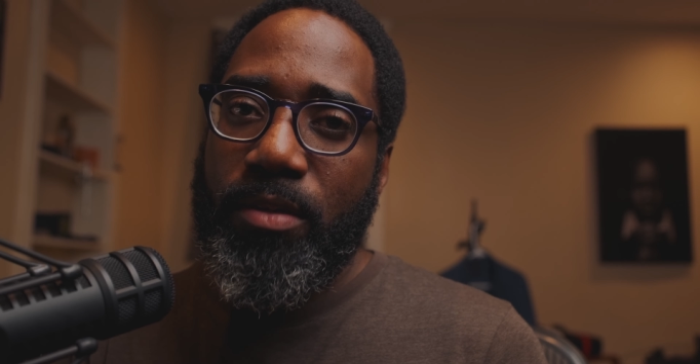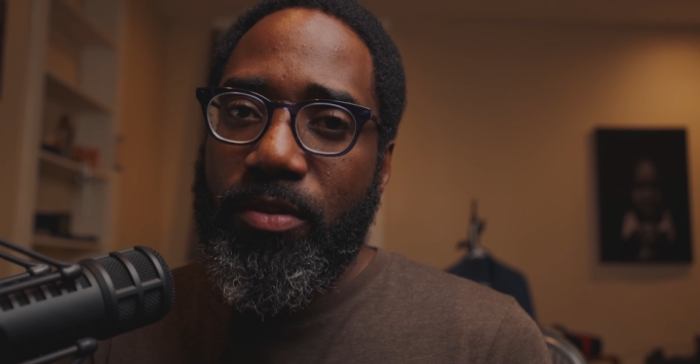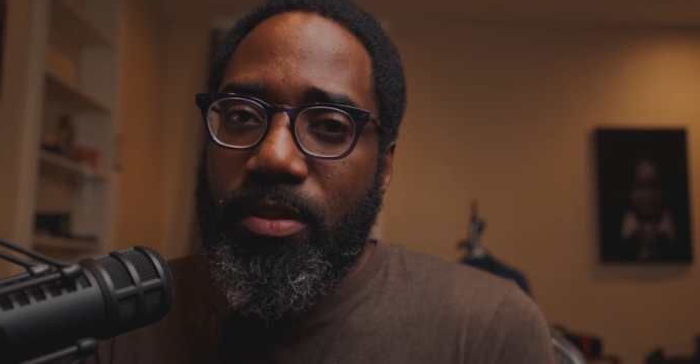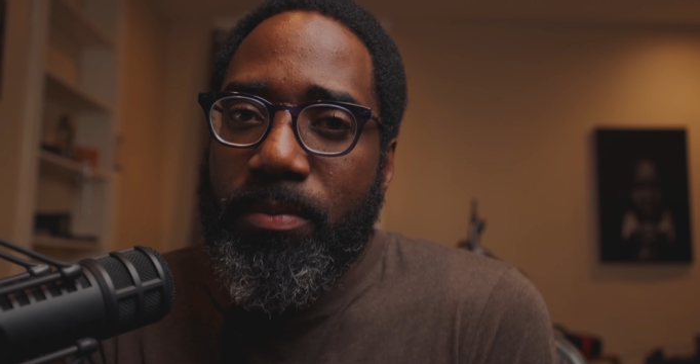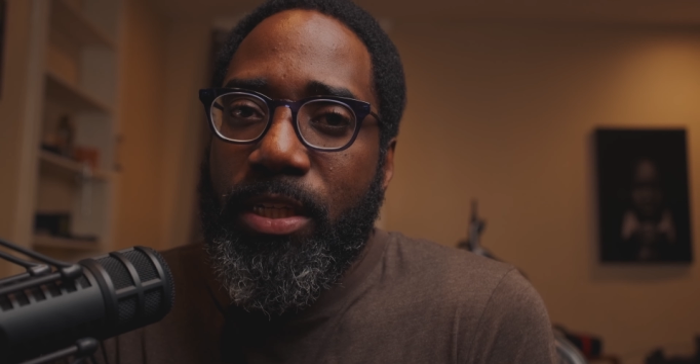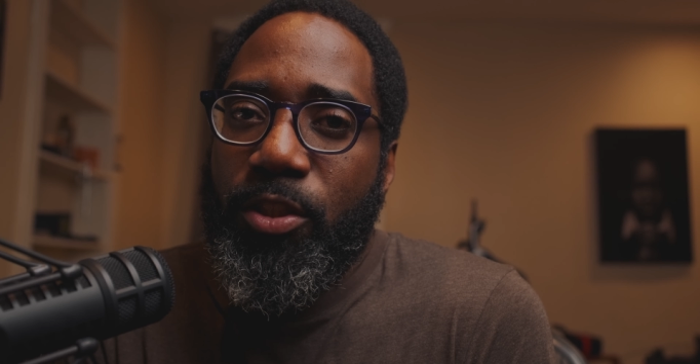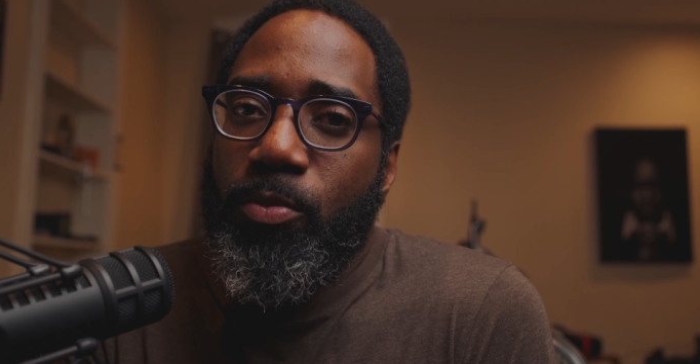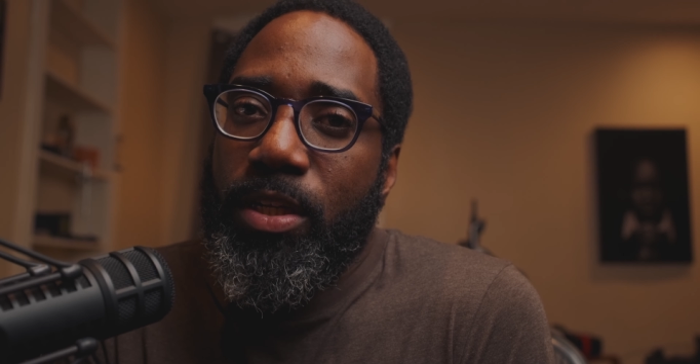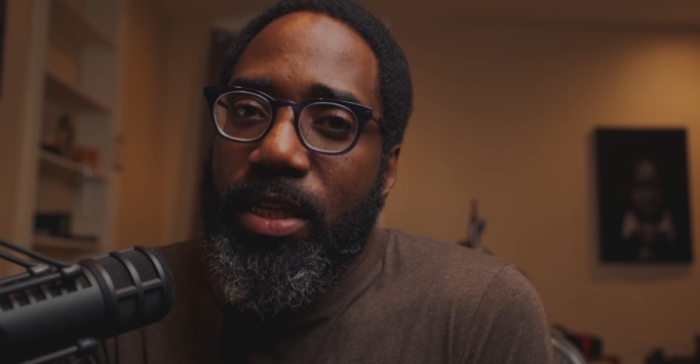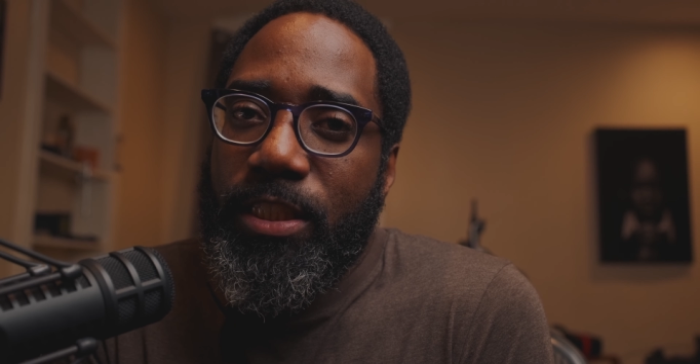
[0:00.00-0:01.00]
sometimes you
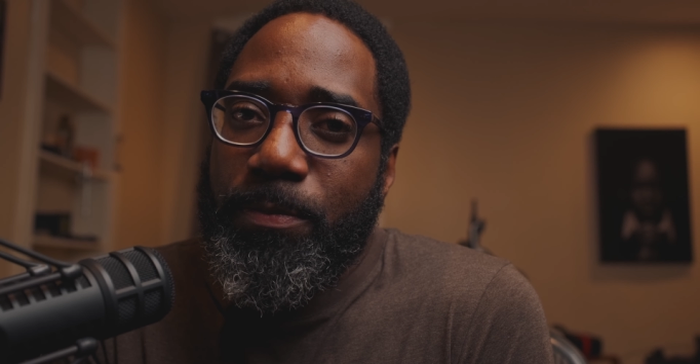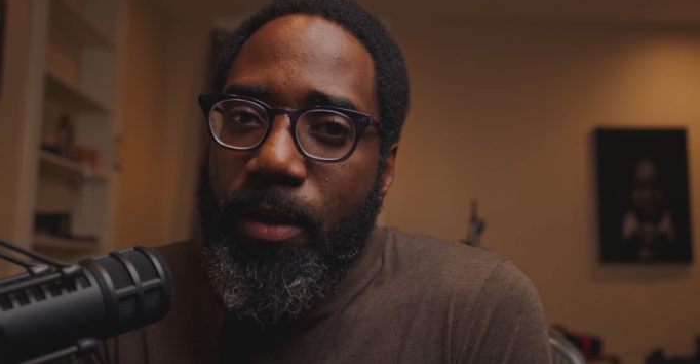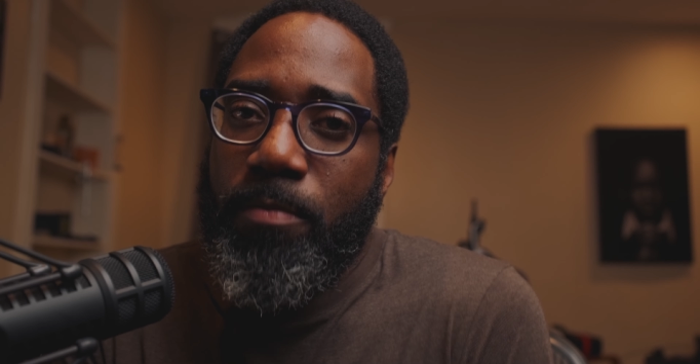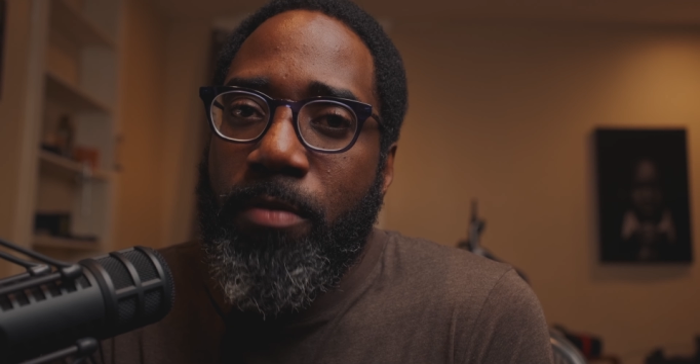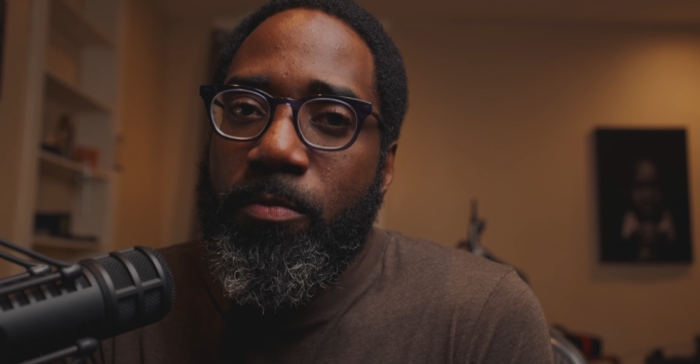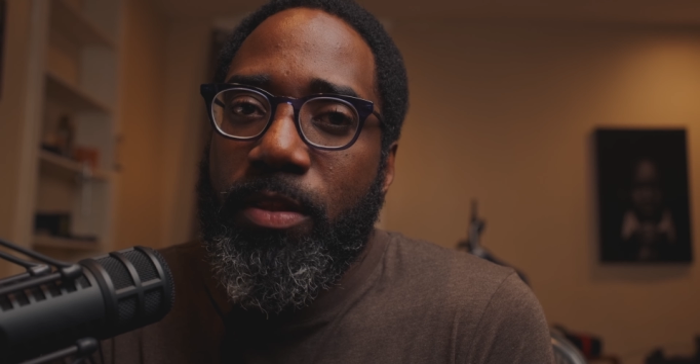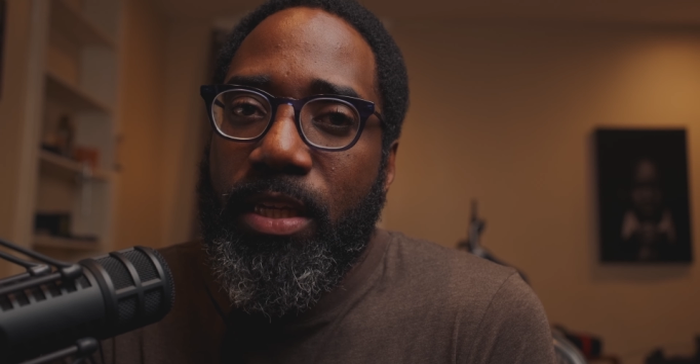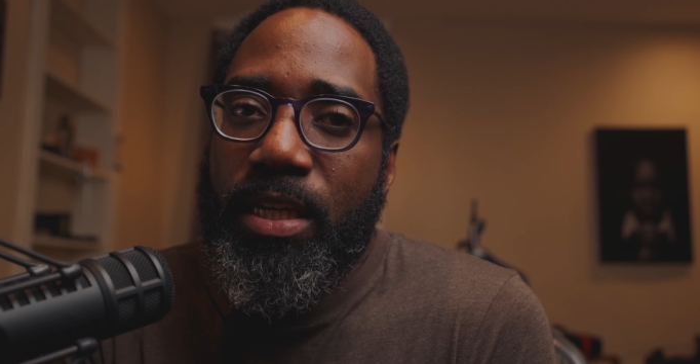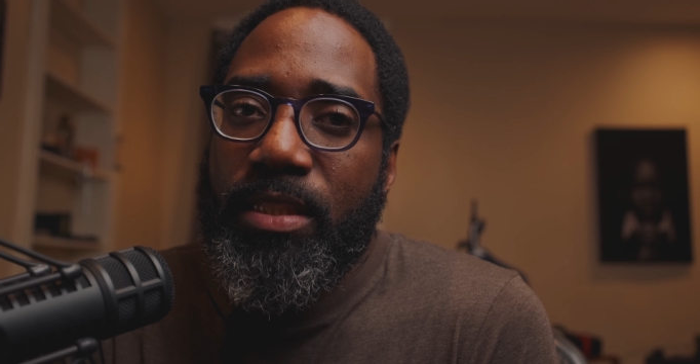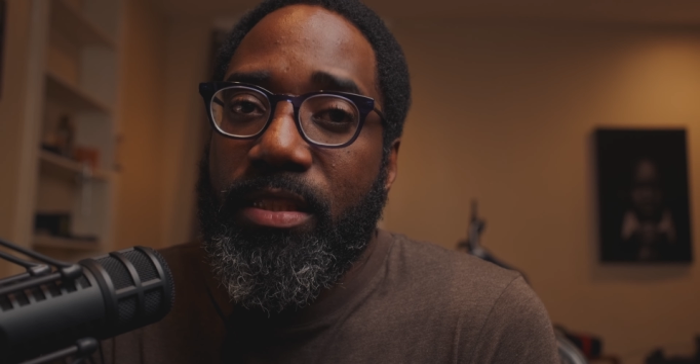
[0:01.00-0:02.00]
want to experiment with
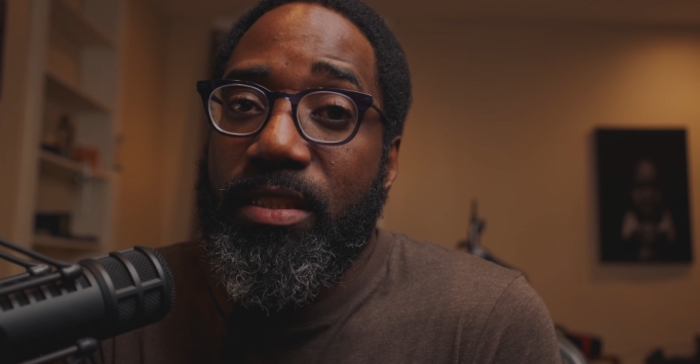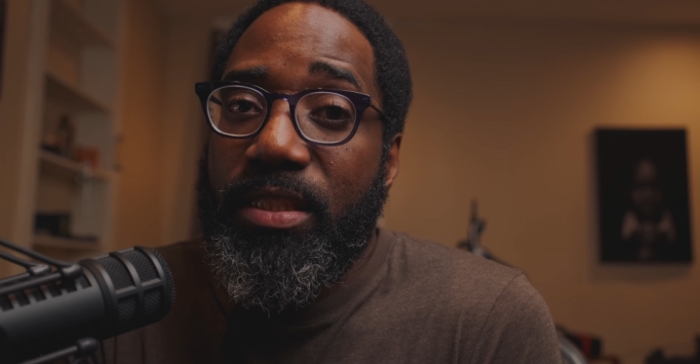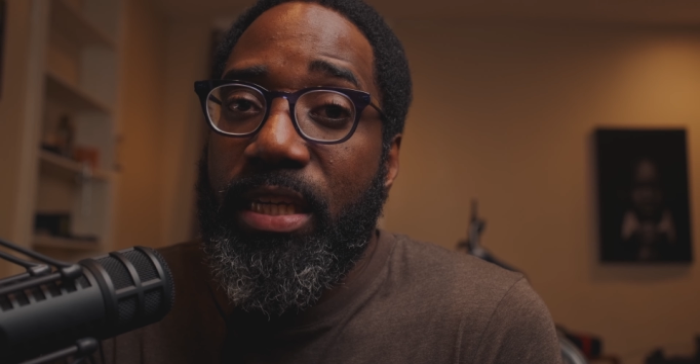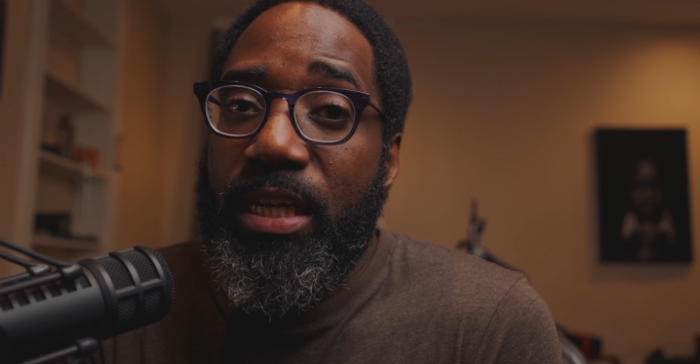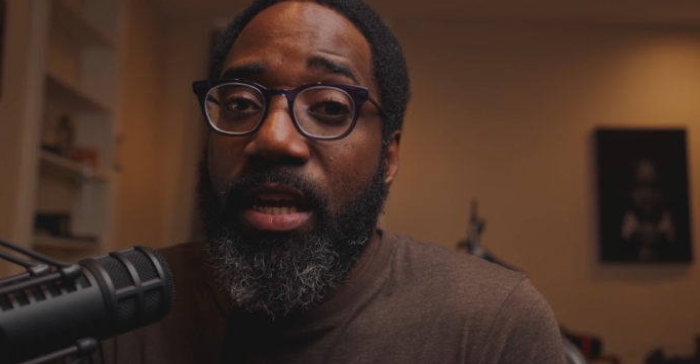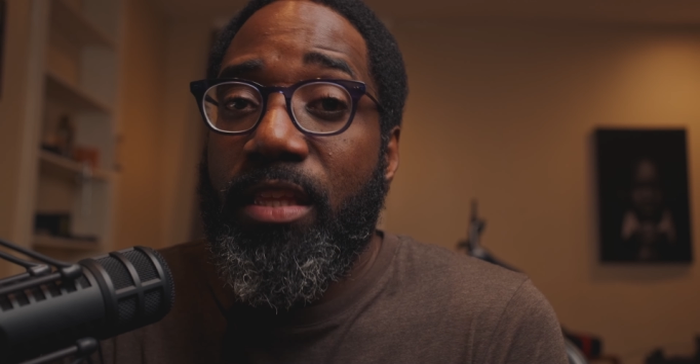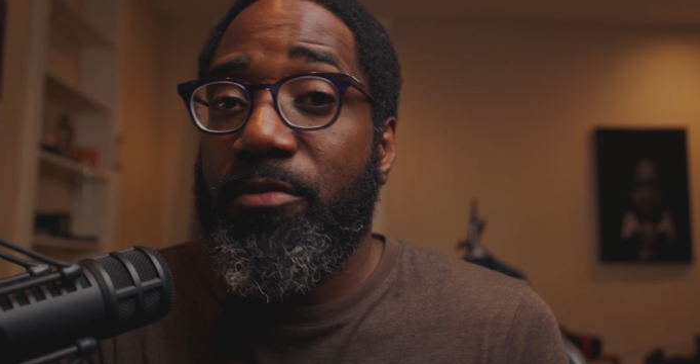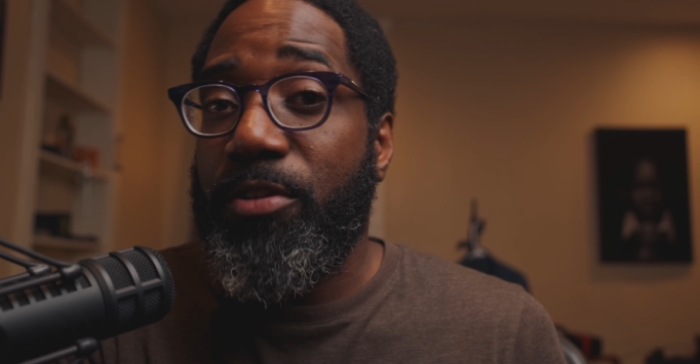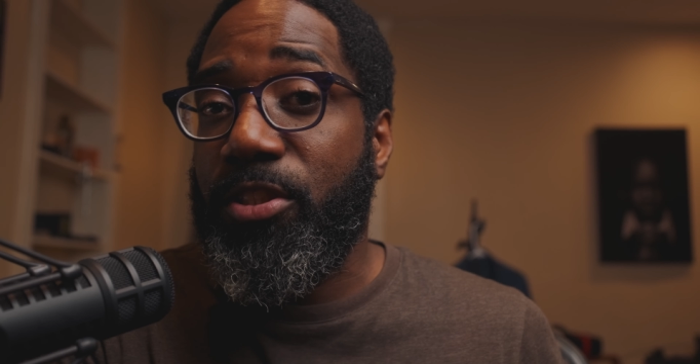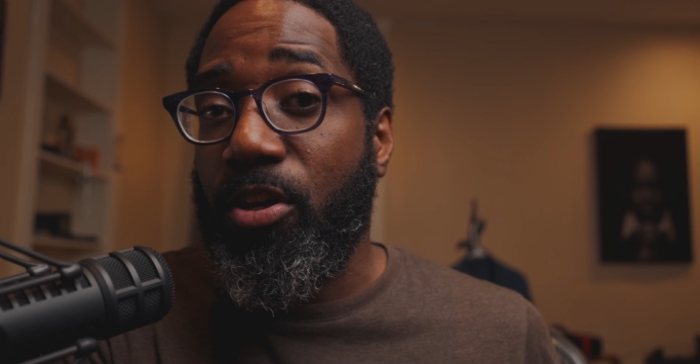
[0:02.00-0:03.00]
things to see
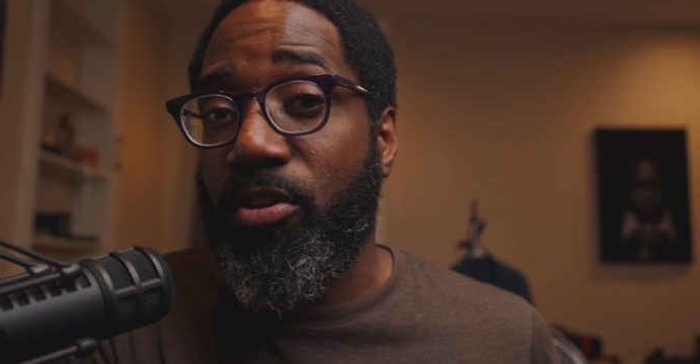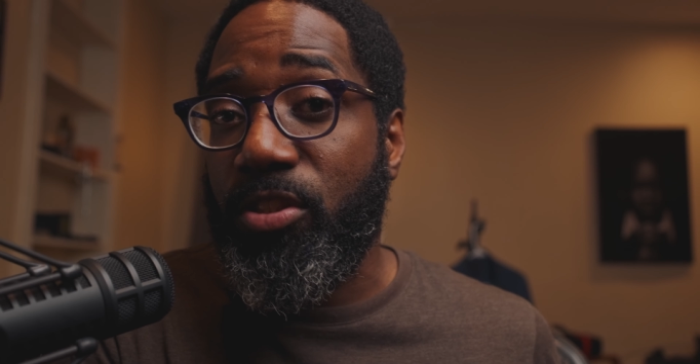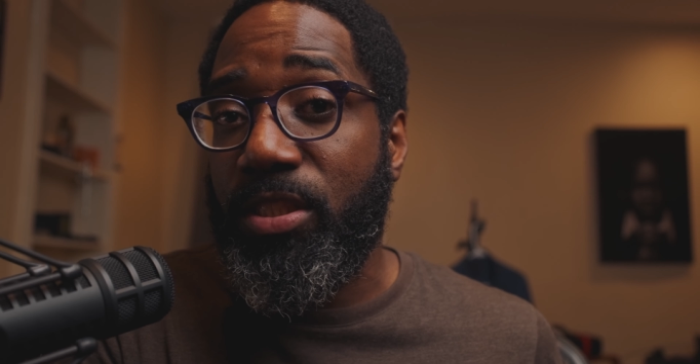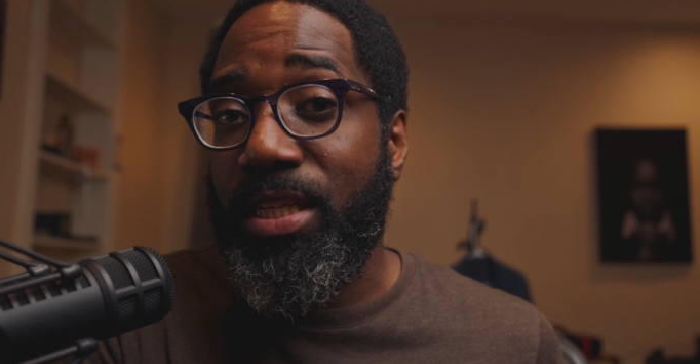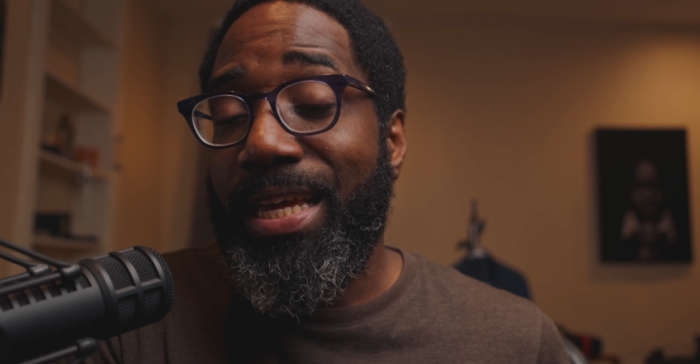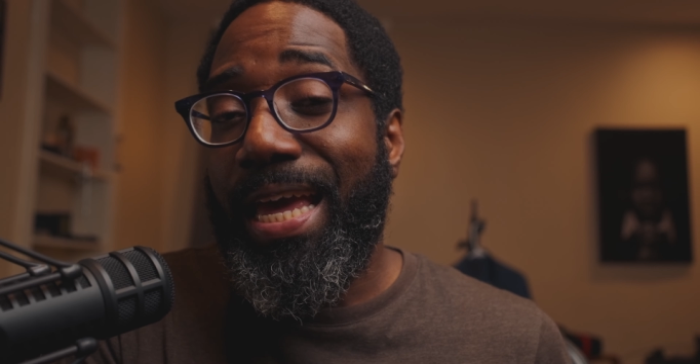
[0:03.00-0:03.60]
the results